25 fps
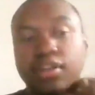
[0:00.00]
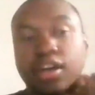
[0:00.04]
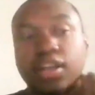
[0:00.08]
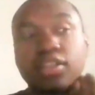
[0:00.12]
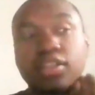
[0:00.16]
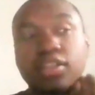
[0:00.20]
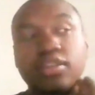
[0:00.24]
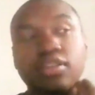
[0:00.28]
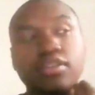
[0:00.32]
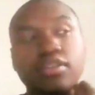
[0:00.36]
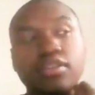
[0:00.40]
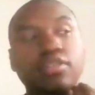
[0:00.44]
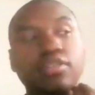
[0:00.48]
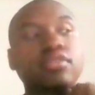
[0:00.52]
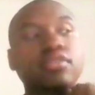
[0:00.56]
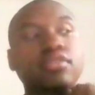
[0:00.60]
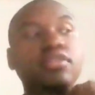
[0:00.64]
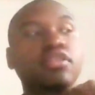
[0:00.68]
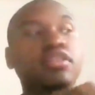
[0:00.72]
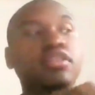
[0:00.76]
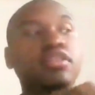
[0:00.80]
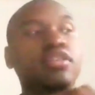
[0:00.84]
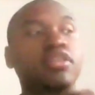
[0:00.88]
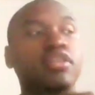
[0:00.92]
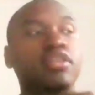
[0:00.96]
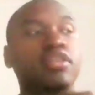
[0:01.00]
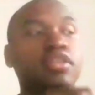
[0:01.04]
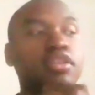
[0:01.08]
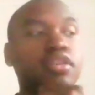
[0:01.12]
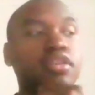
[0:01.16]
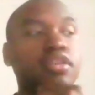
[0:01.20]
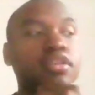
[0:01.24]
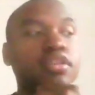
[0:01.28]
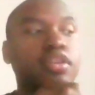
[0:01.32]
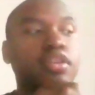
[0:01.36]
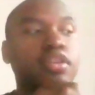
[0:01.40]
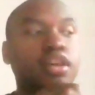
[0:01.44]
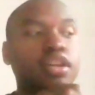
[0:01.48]
I thought
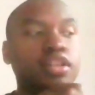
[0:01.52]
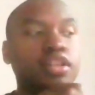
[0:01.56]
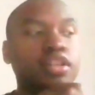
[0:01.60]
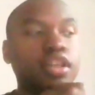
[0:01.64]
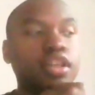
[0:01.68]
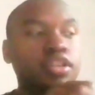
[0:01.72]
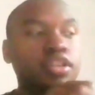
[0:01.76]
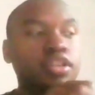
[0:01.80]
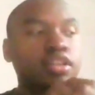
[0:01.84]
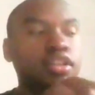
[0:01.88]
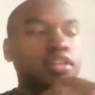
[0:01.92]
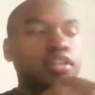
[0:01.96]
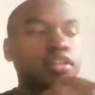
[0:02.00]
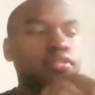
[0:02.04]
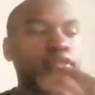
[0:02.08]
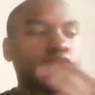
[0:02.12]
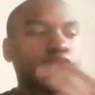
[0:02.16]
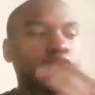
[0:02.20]
like they did